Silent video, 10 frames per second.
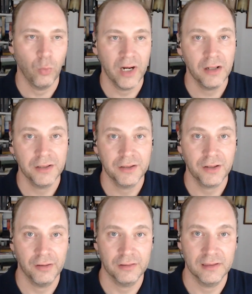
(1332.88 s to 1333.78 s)
Where are you
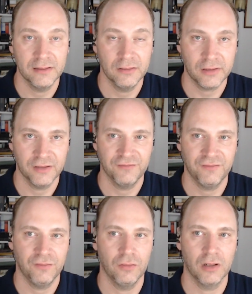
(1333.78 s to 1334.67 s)
currently looking
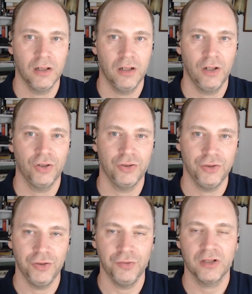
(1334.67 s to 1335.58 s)
for
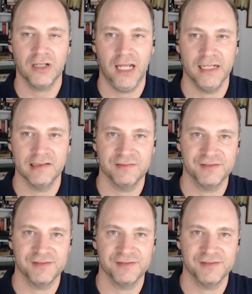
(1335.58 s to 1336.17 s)
new clients?